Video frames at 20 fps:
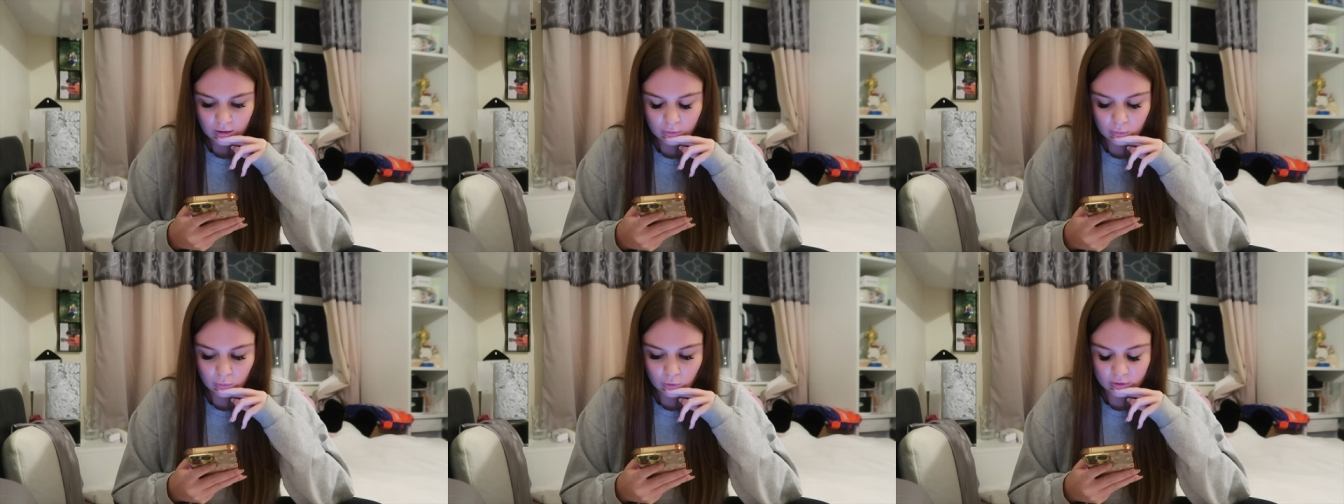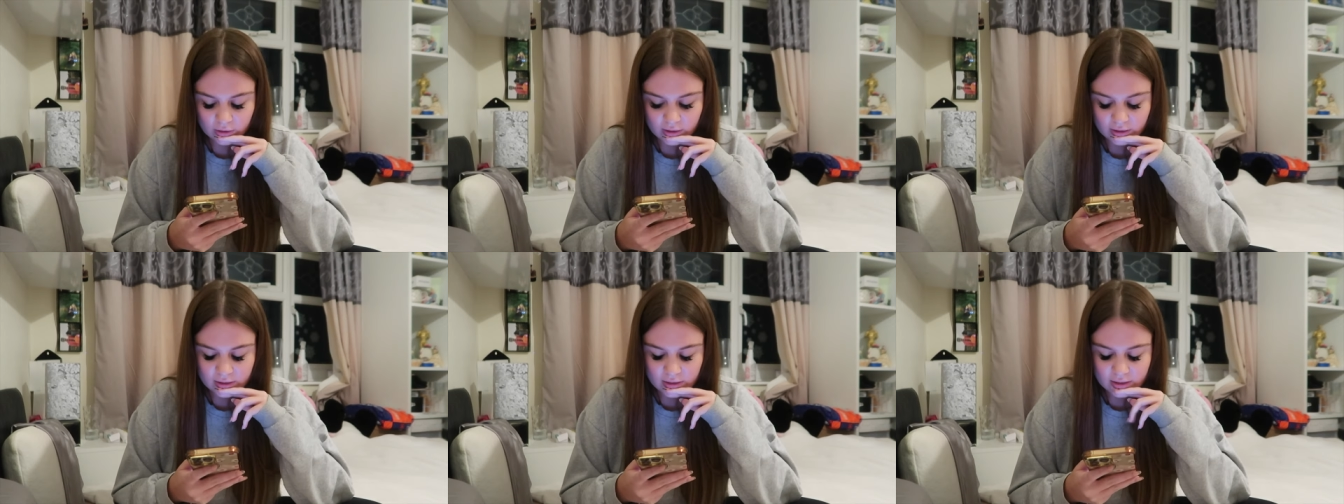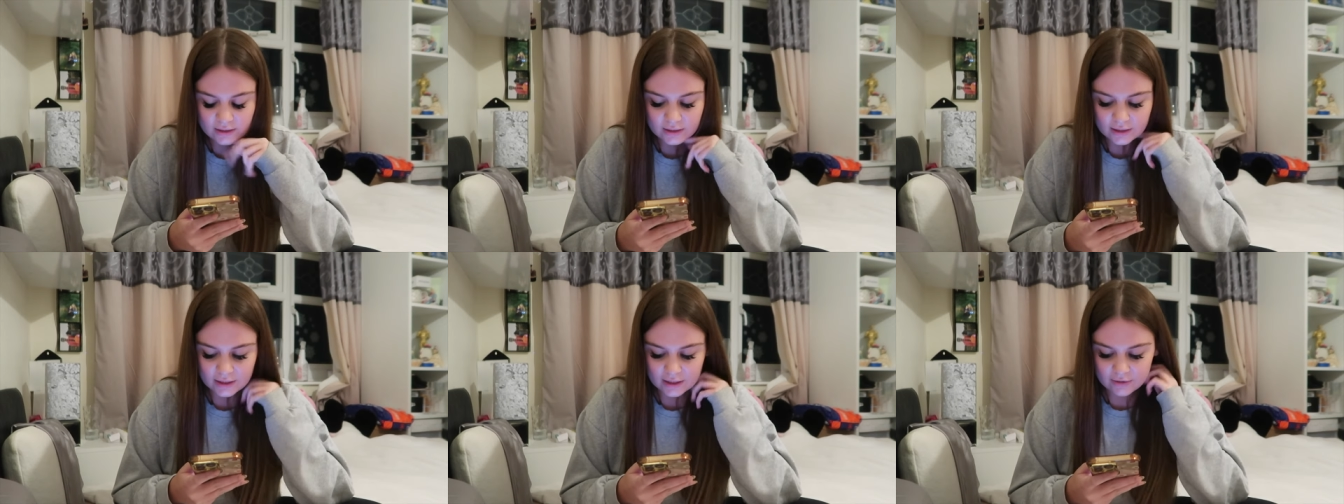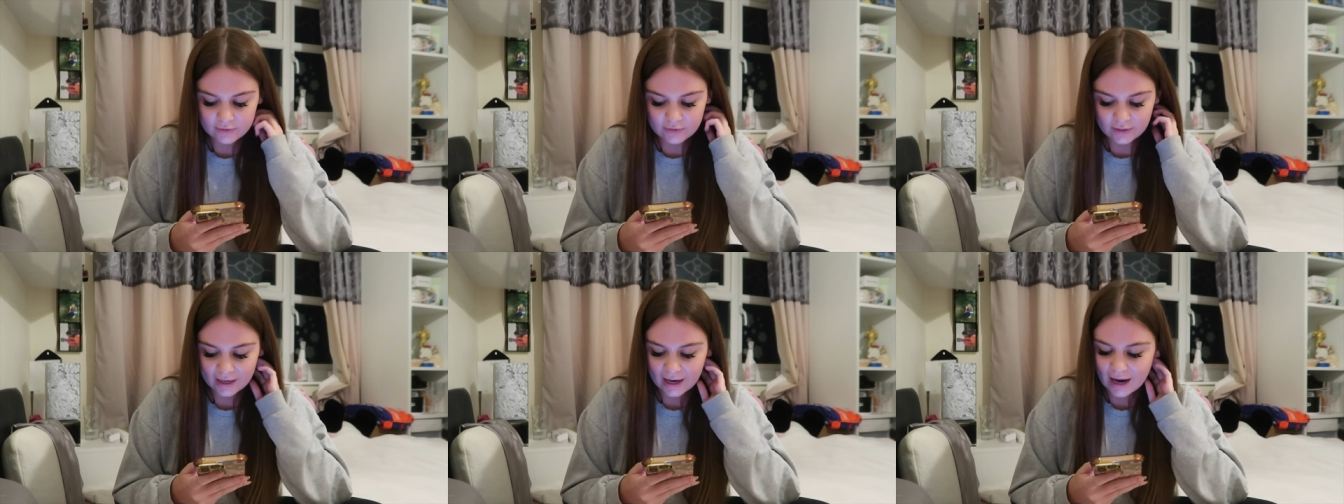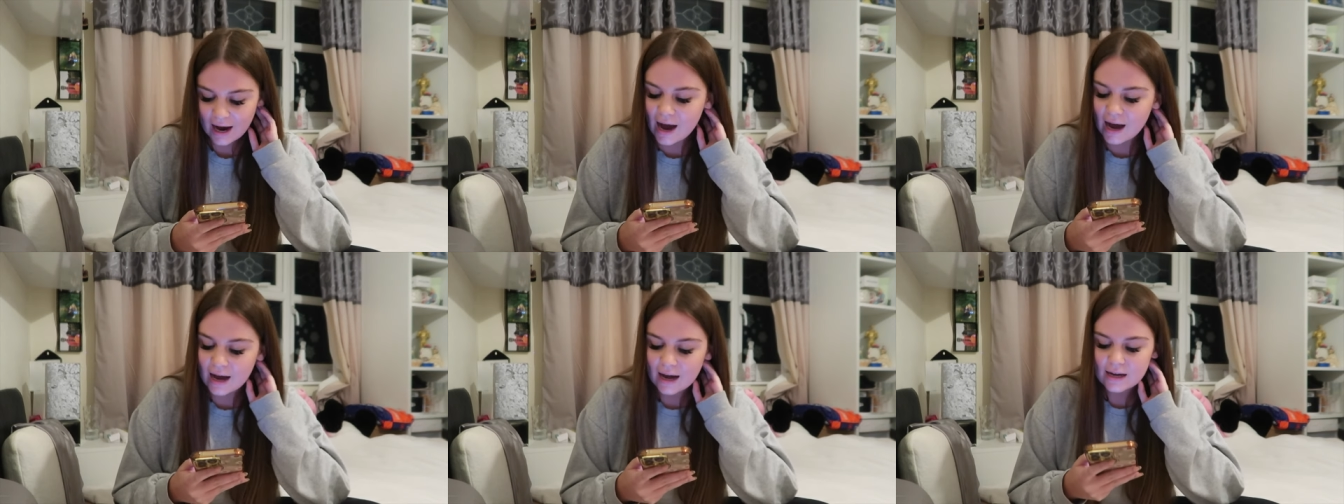I wanted to see if they
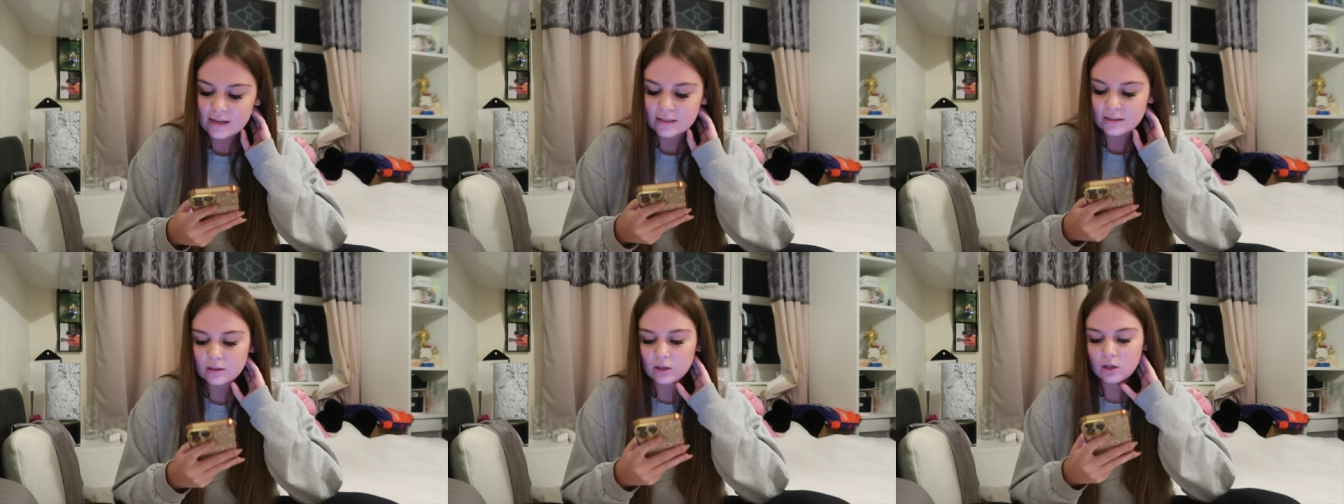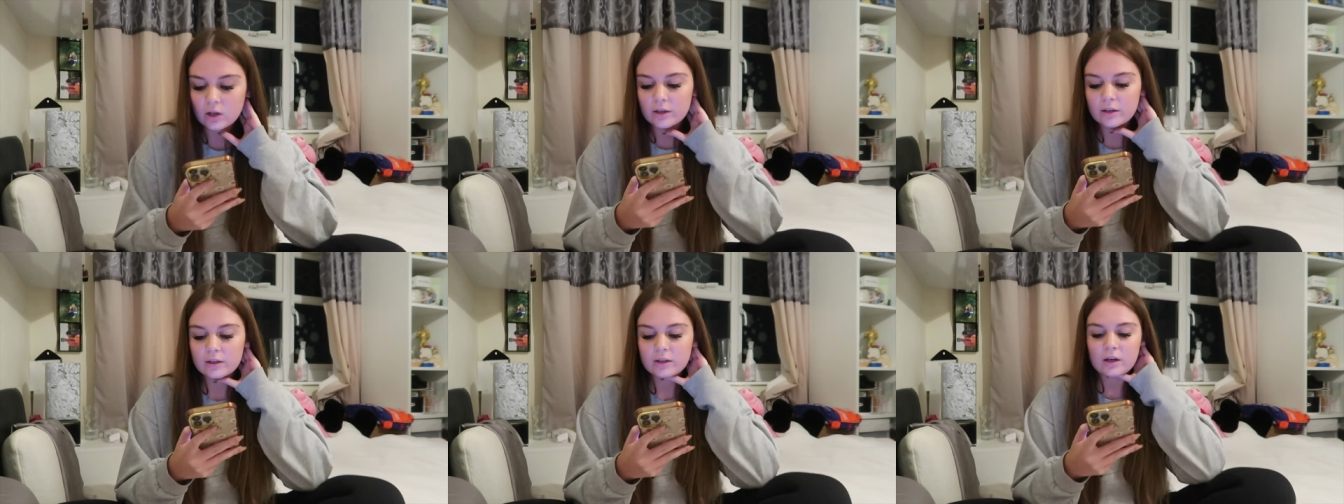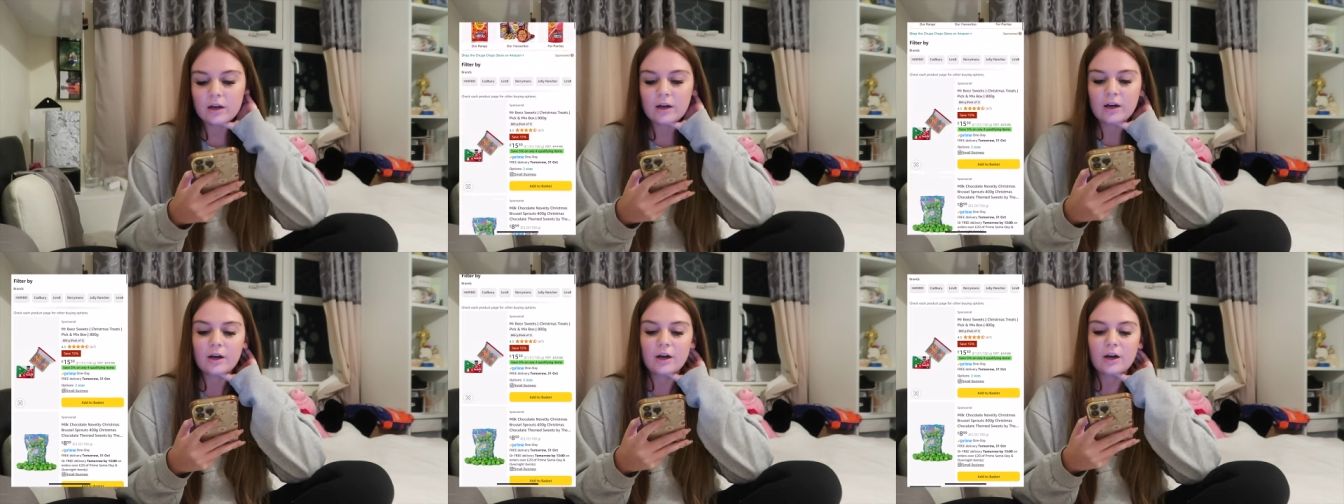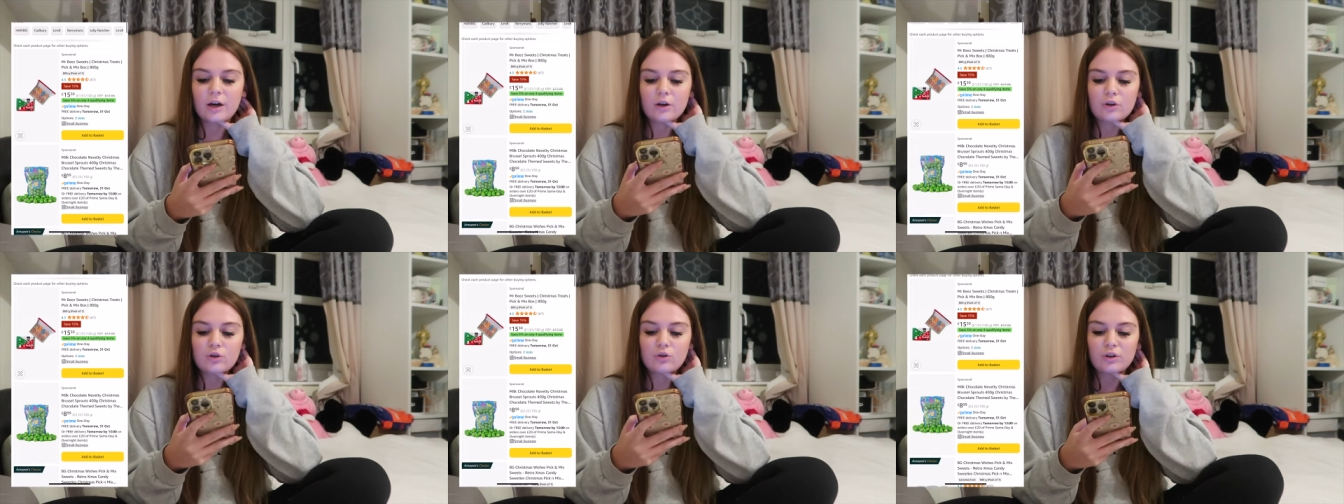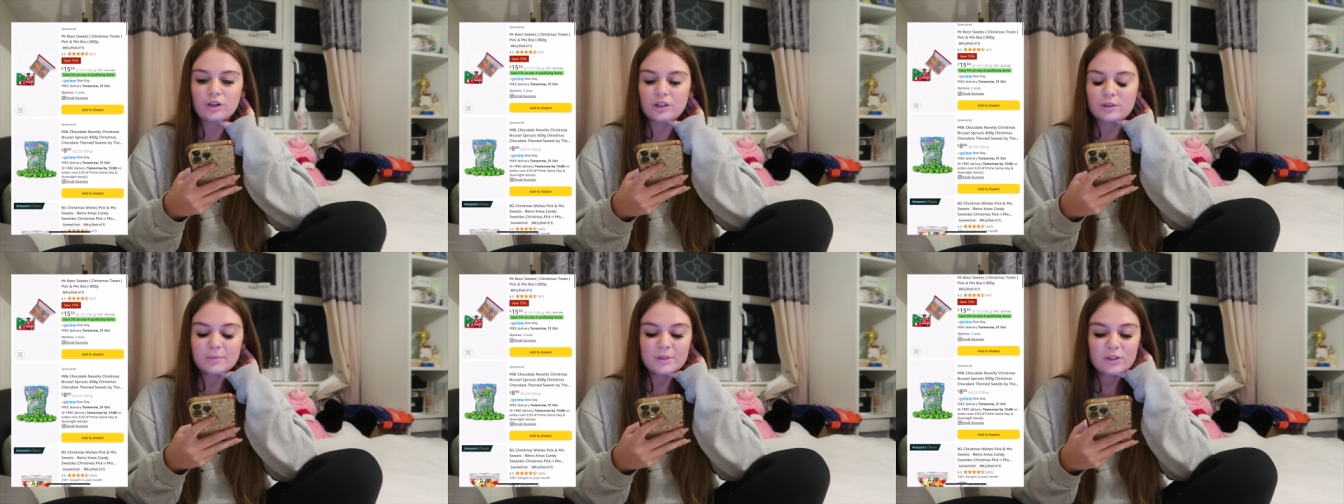had like uh,
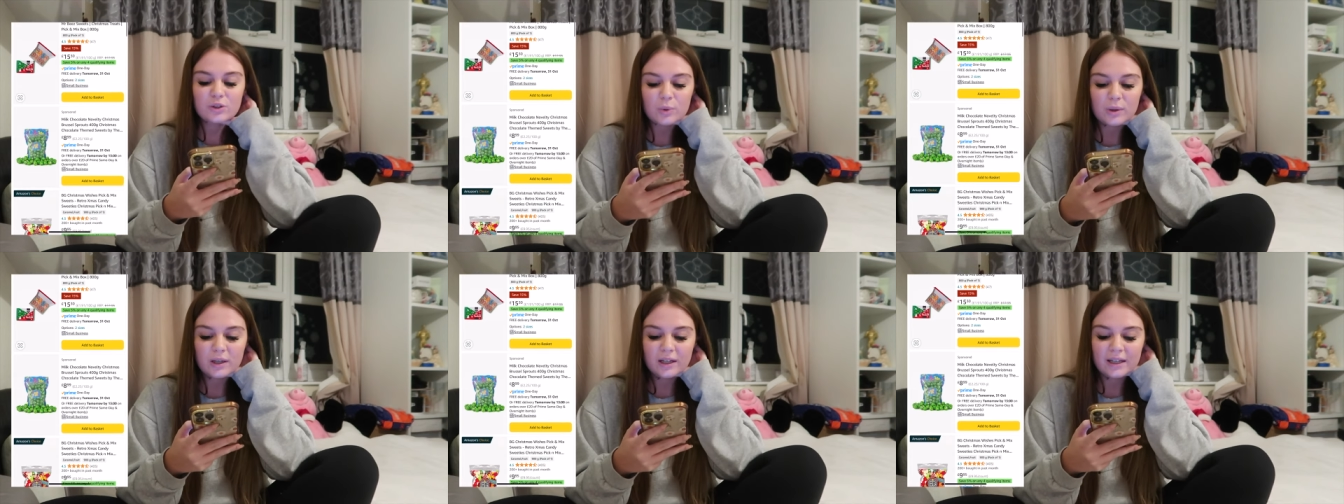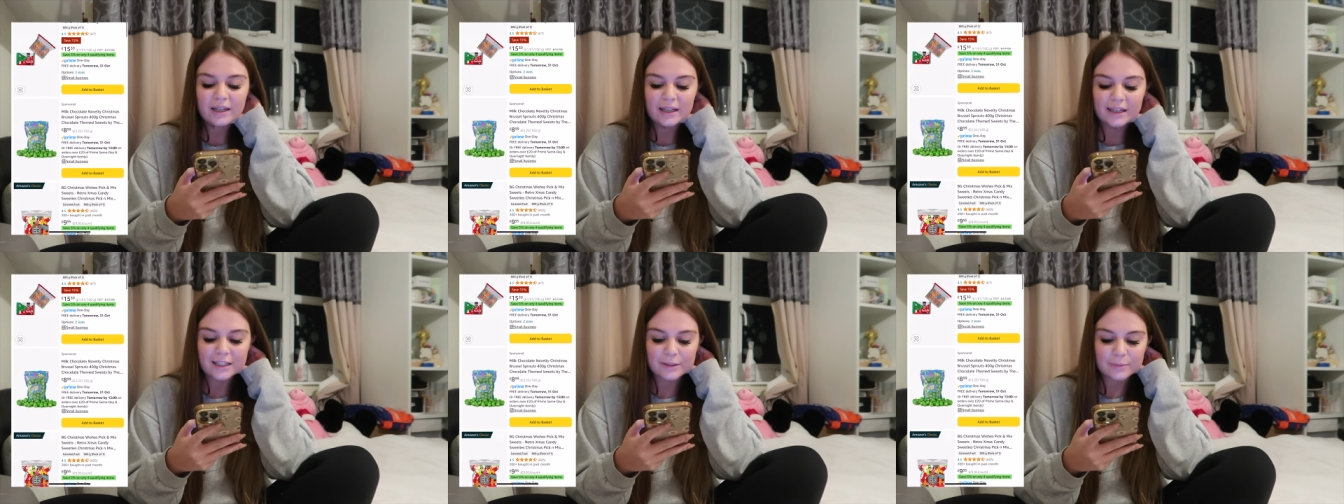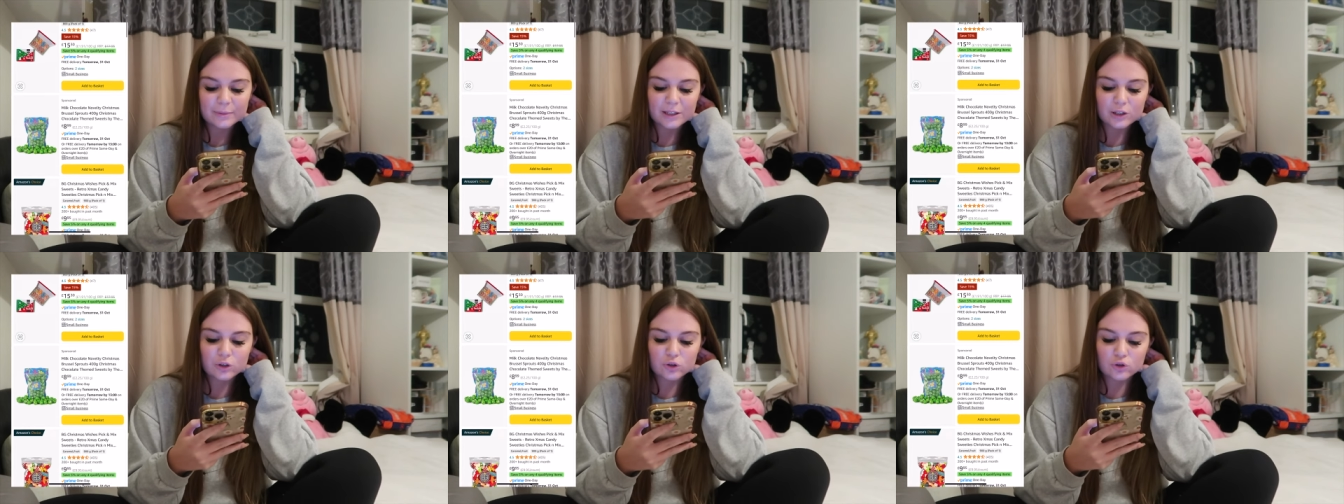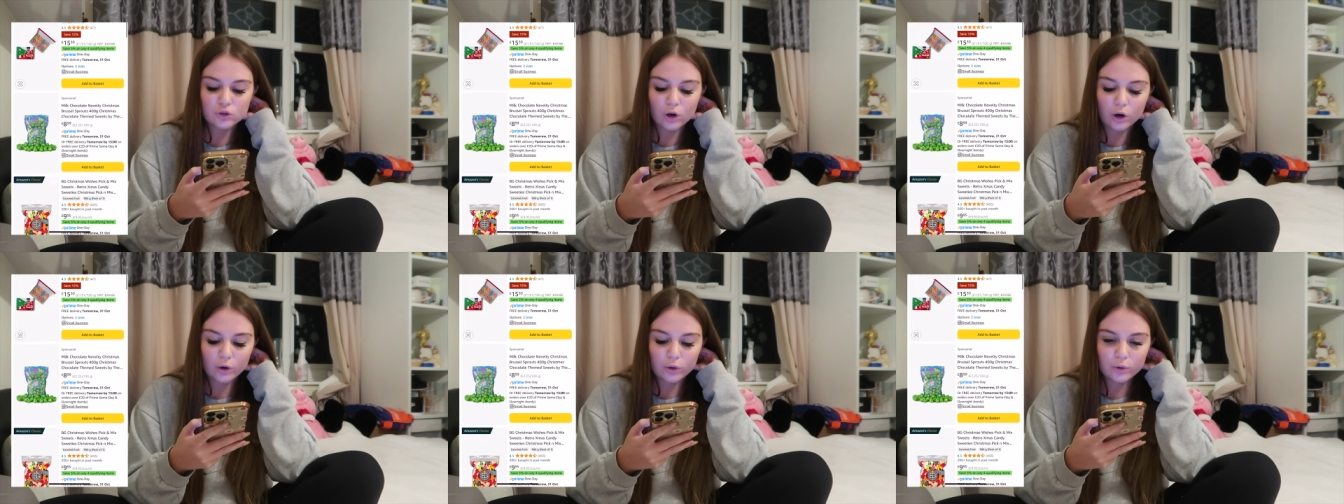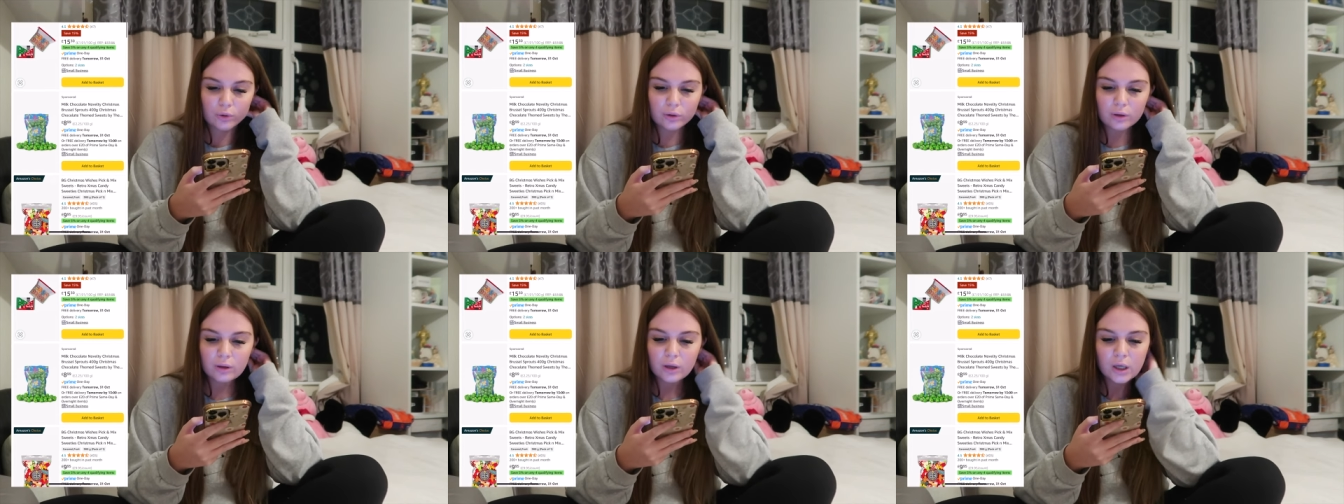Christmas Twinkies, but they
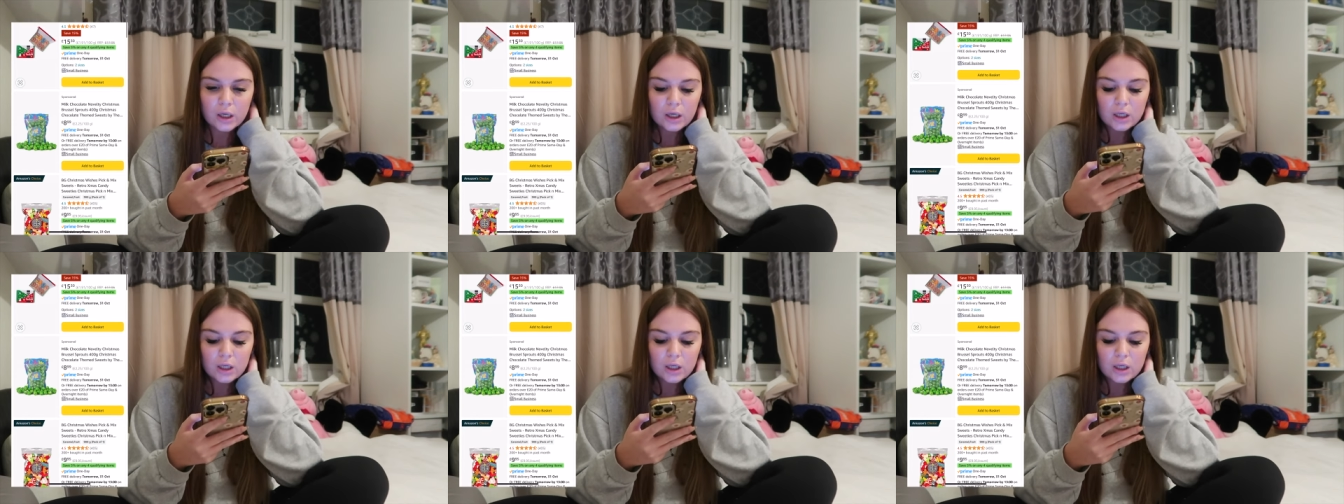don't.